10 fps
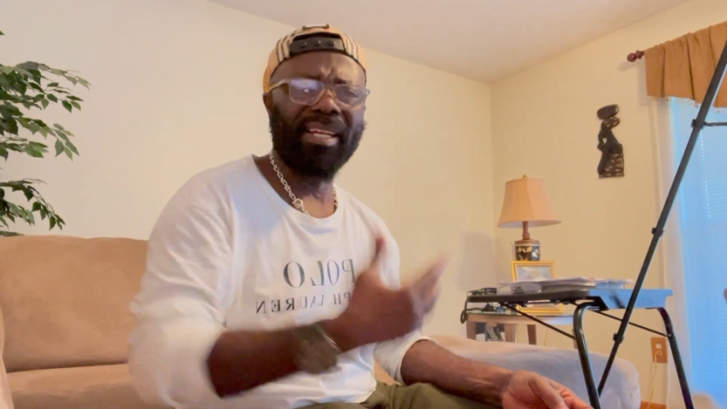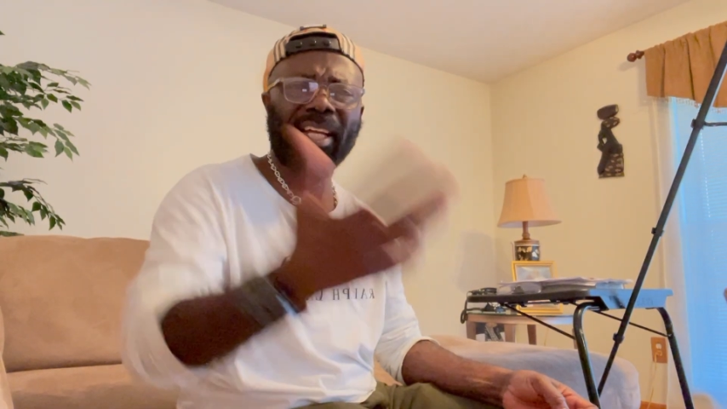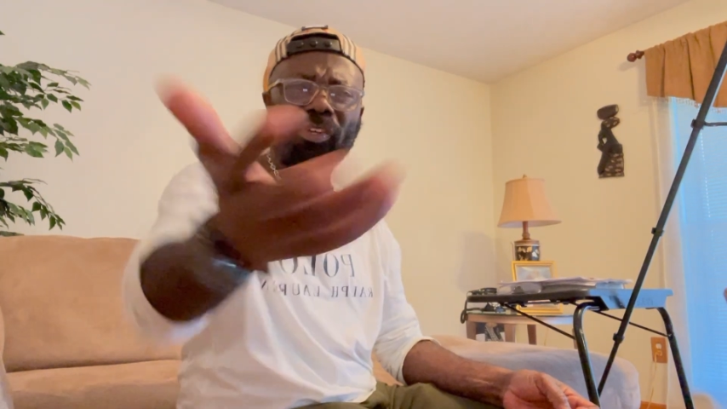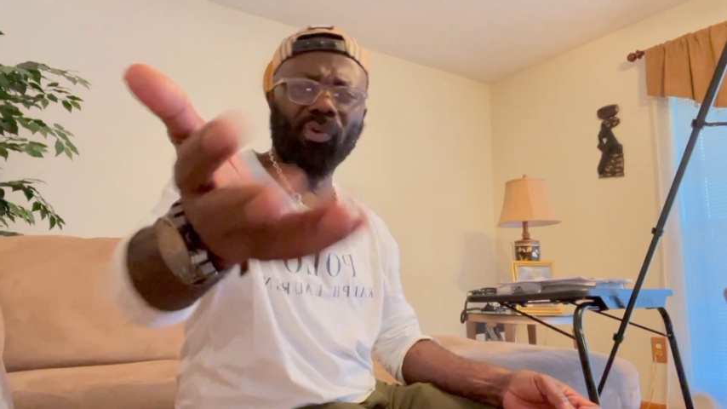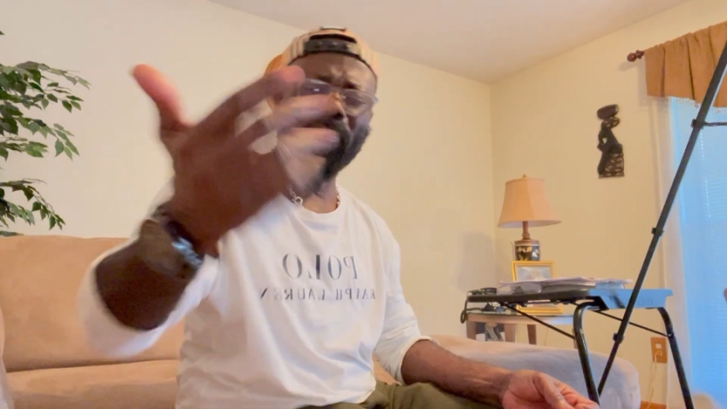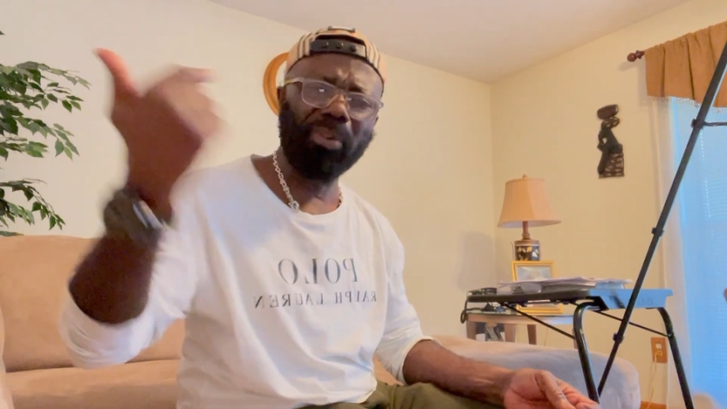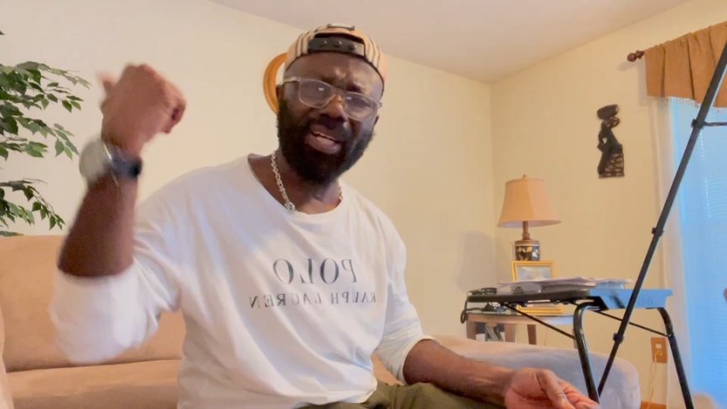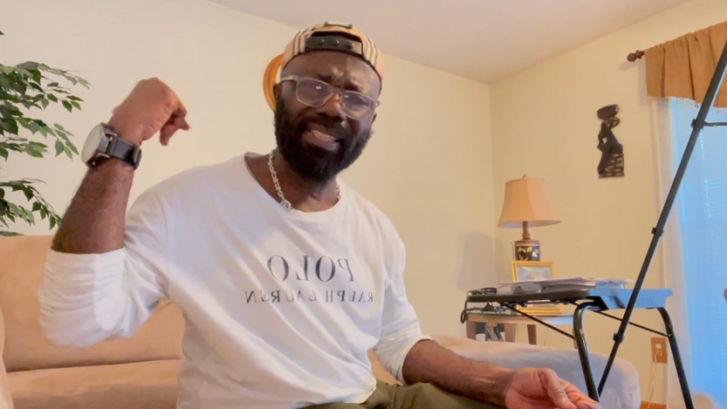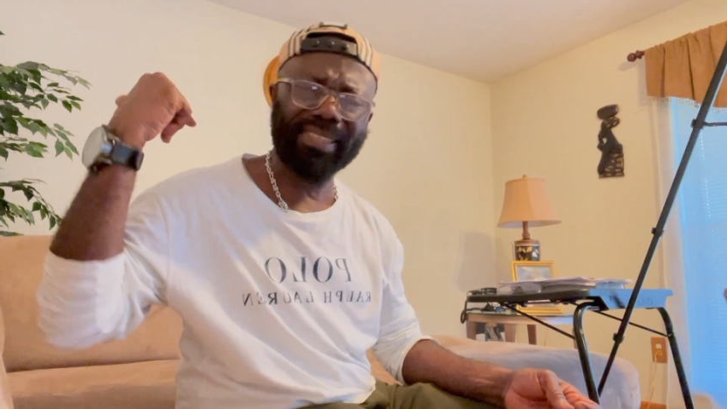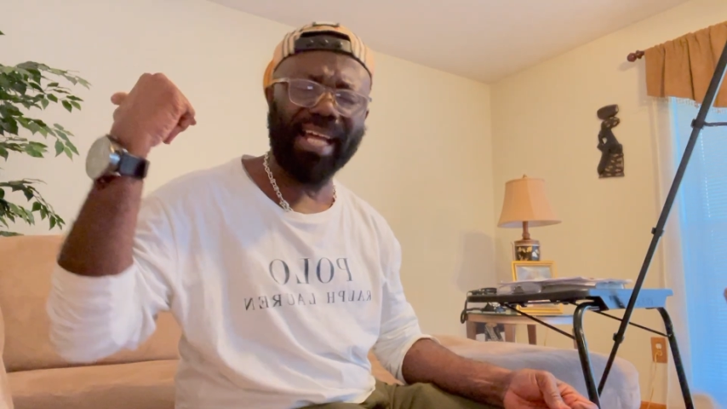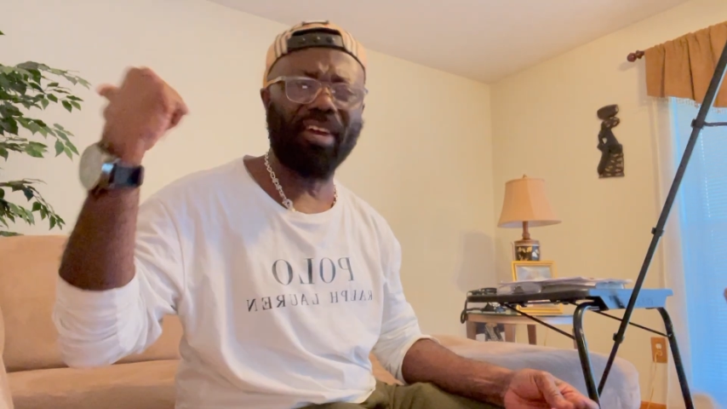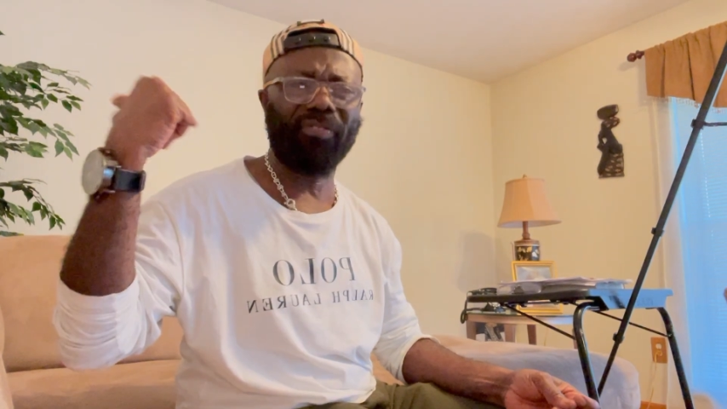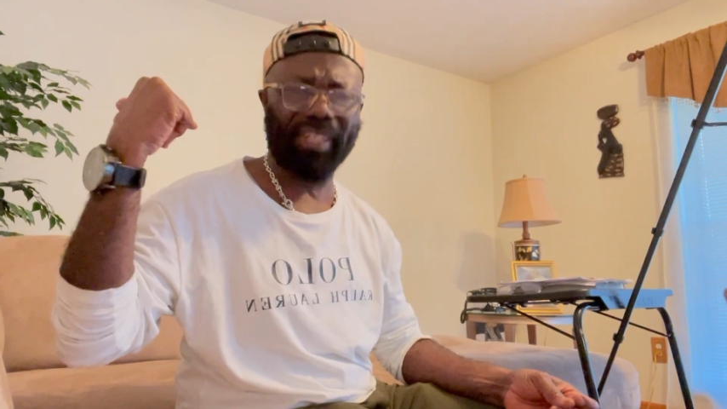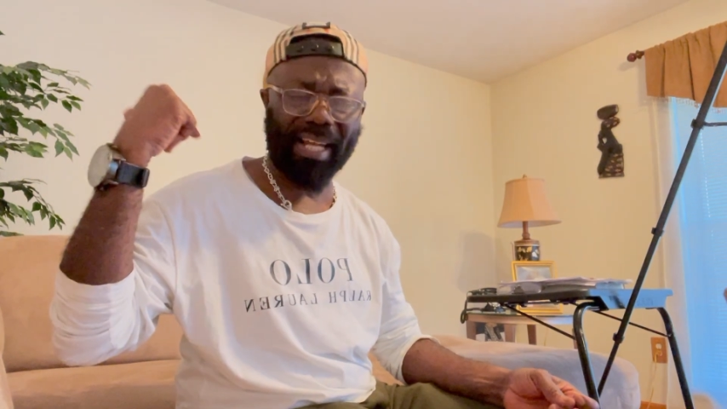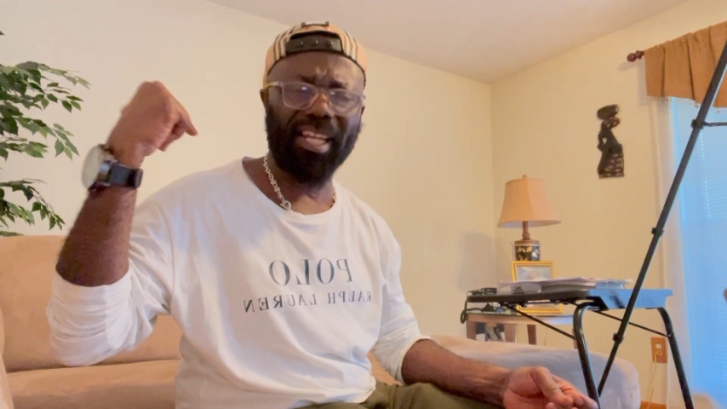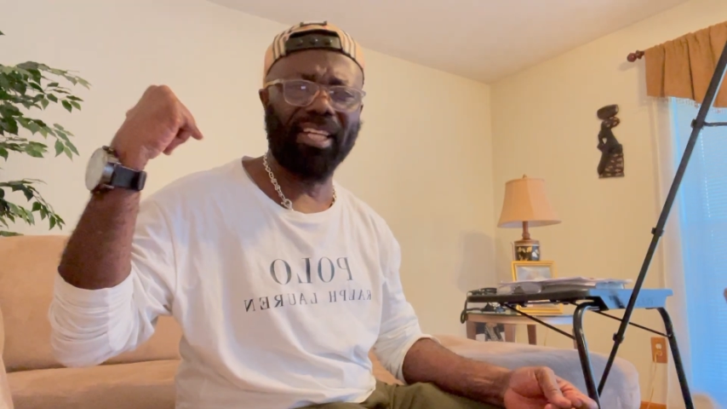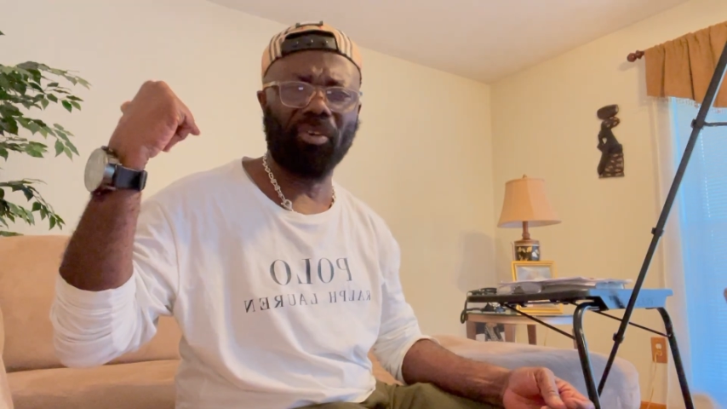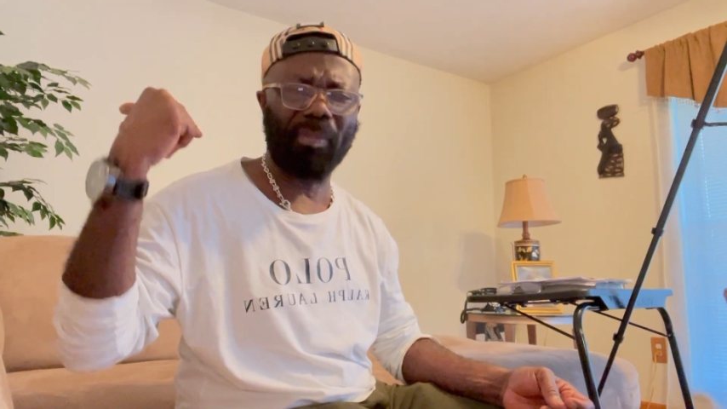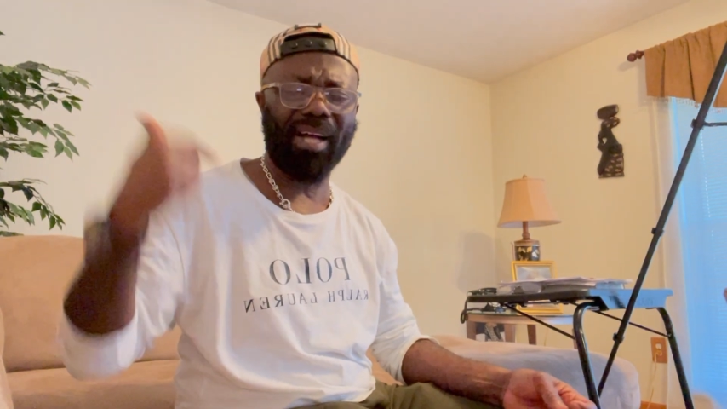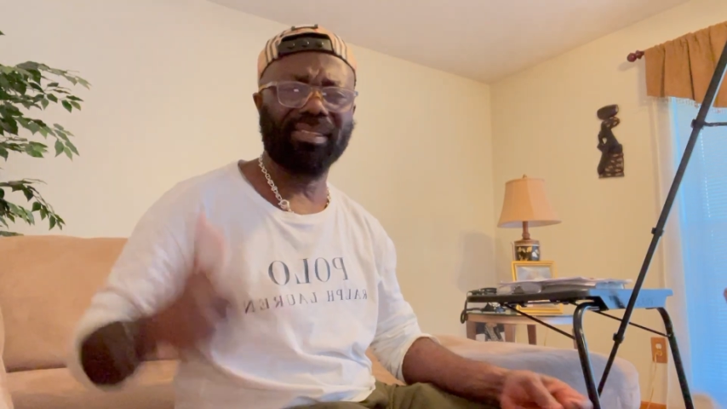You were born in South Africa, Elon
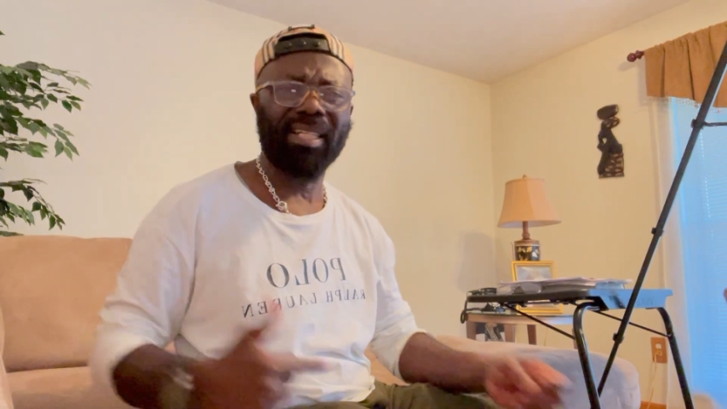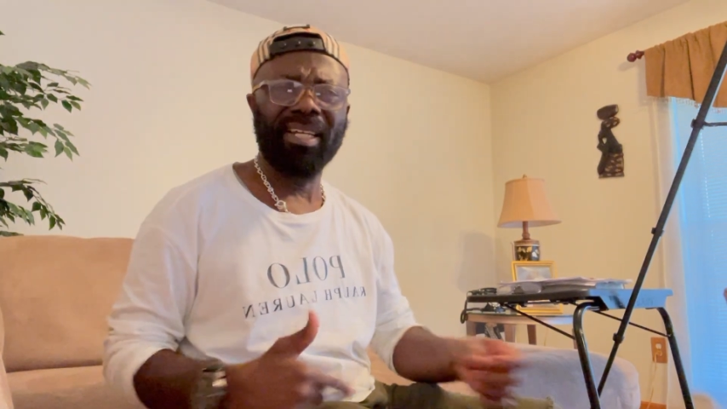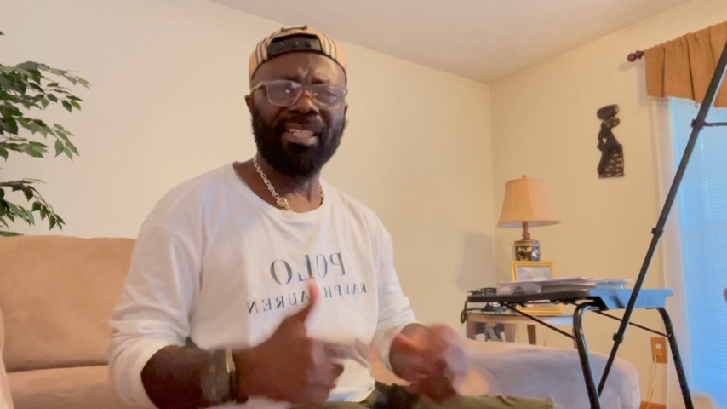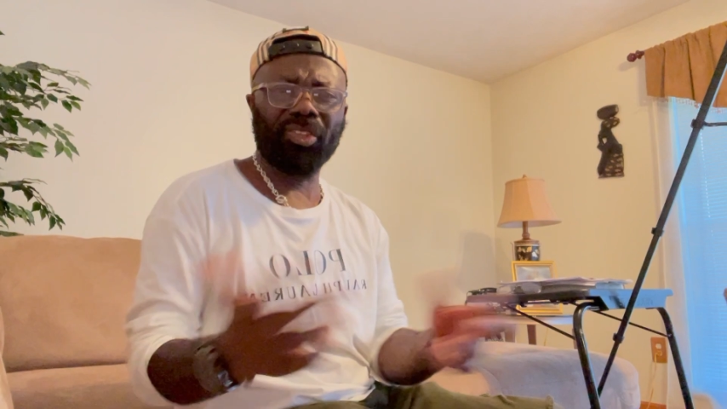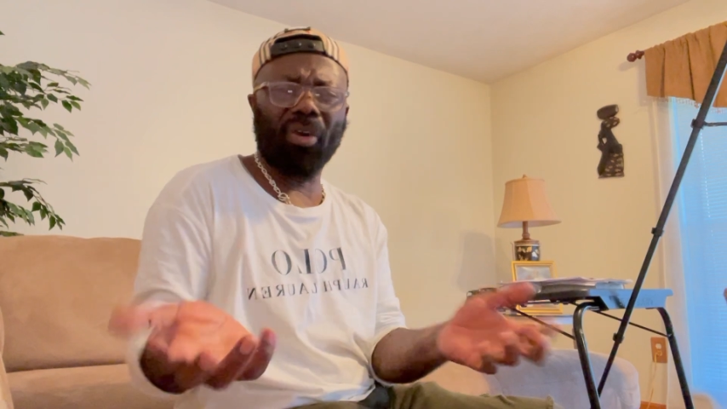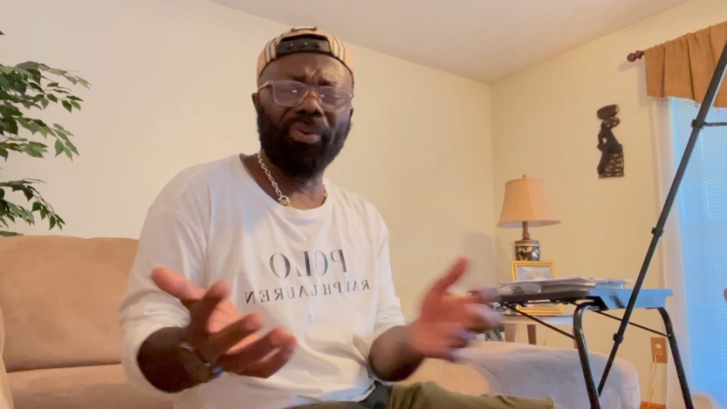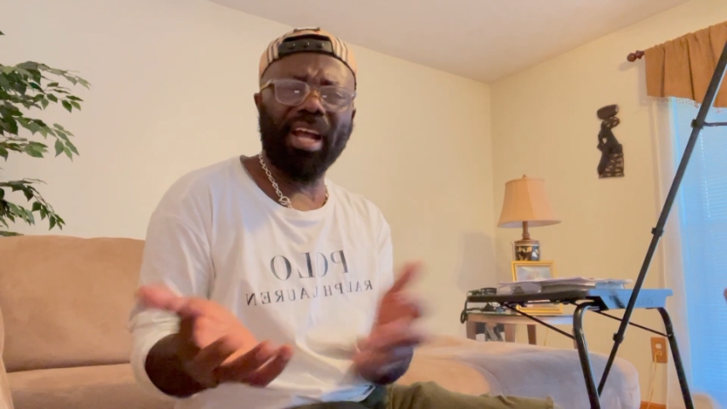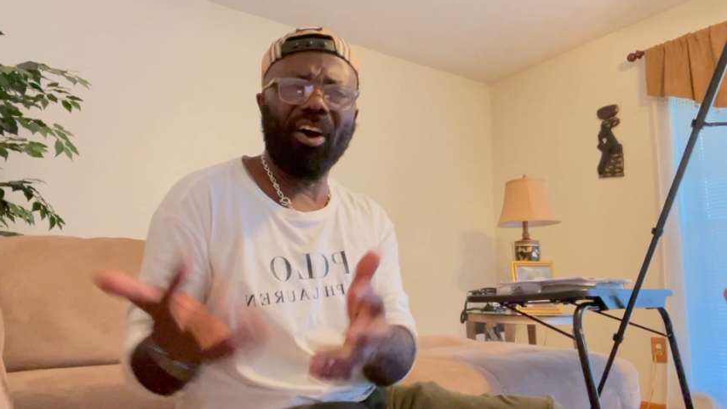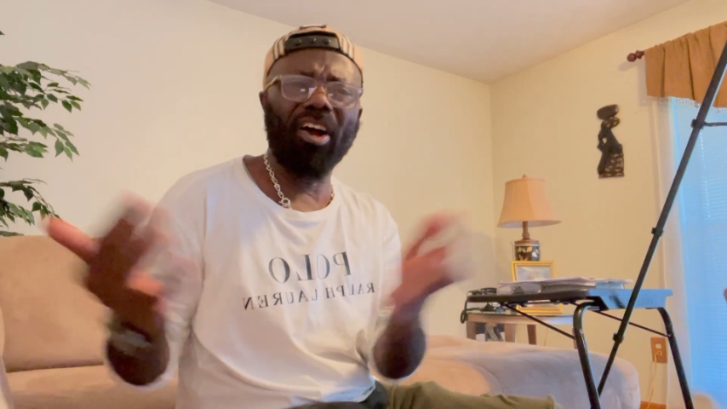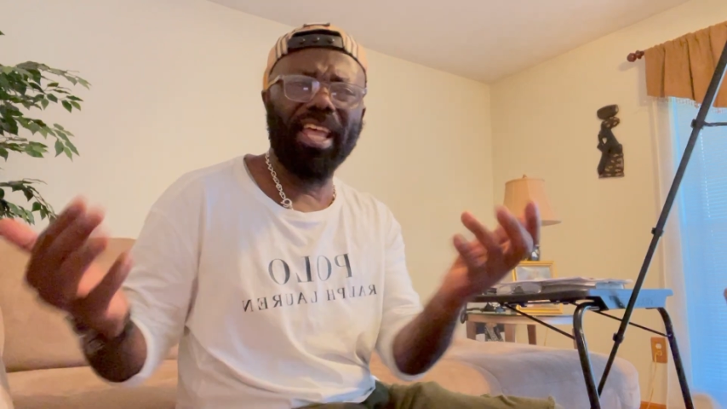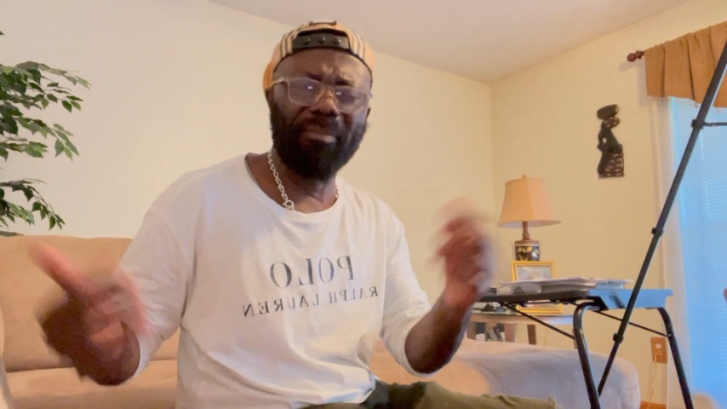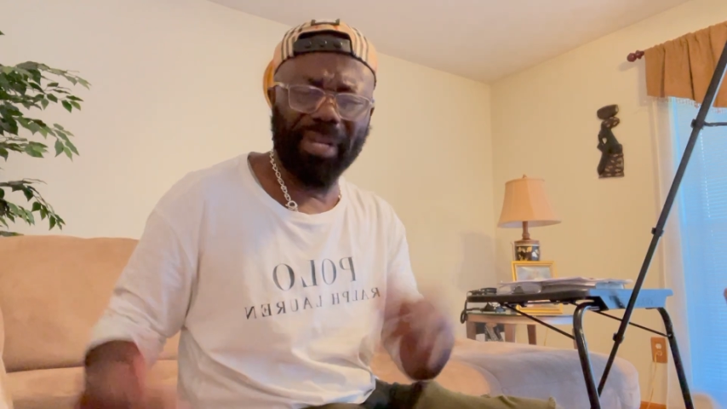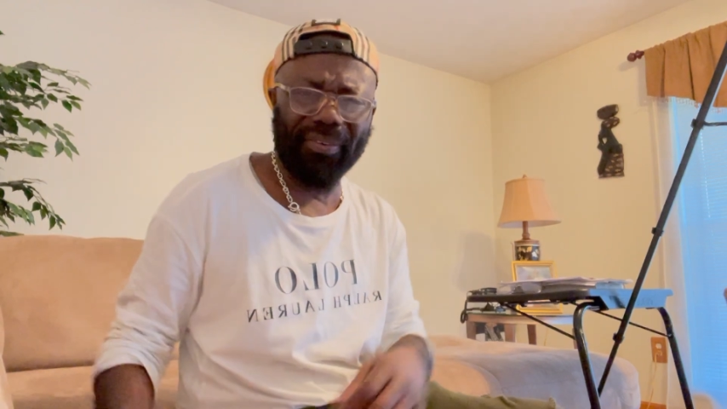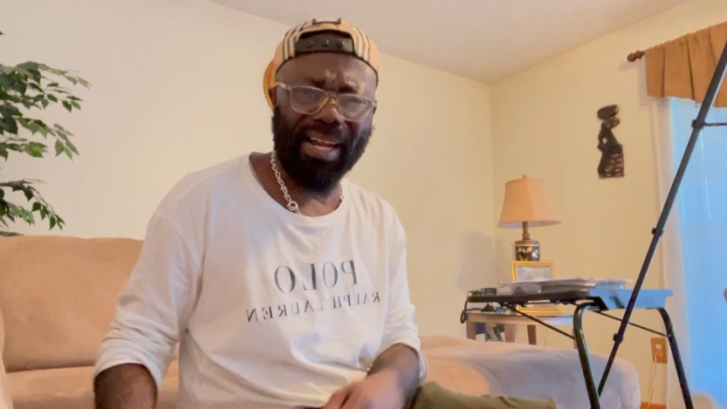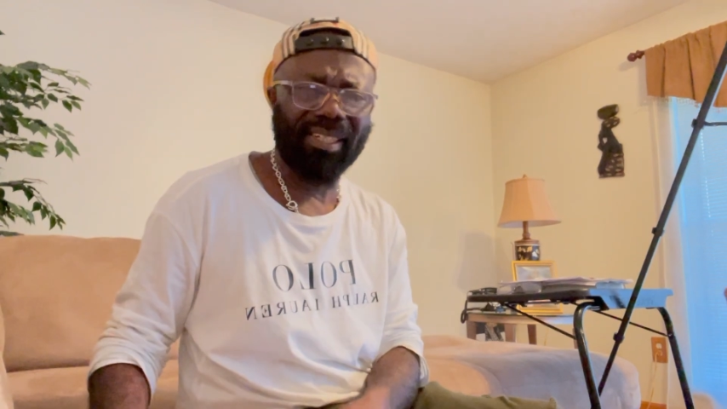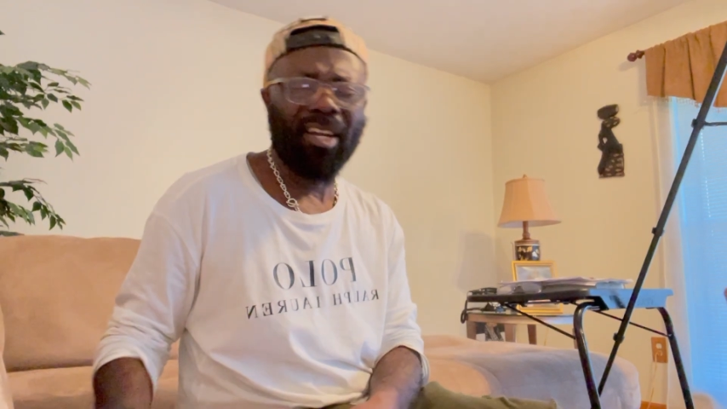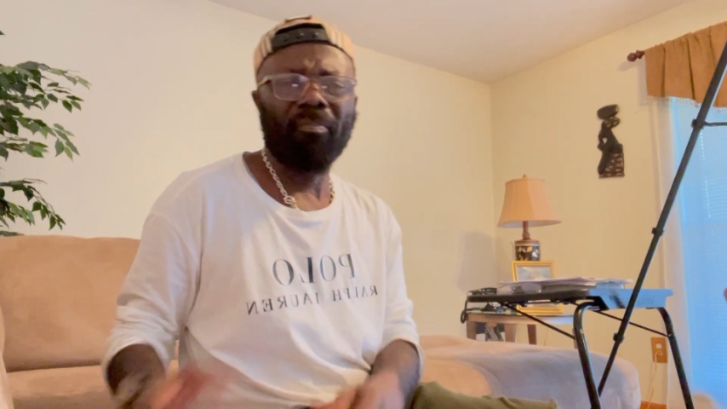Musk. So we are all immigrants.